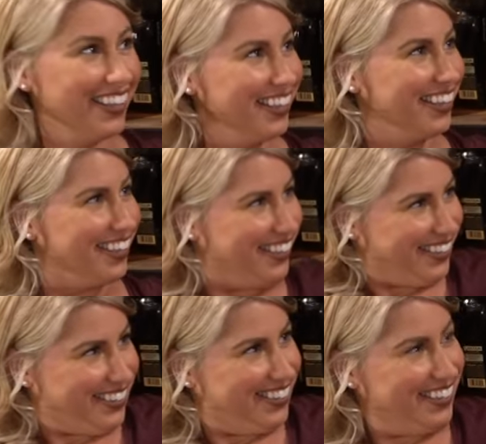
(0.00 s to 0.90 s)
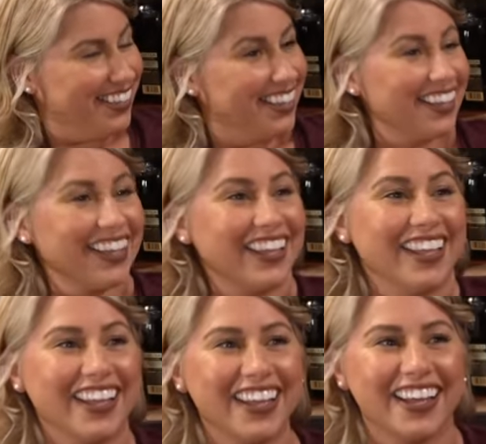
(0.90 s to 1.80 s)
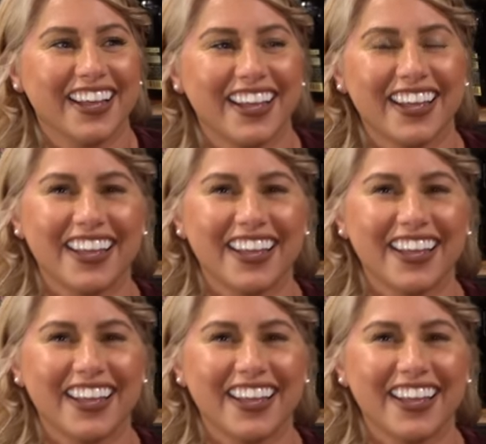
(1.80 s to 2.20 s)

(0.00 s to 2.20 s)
[no speech]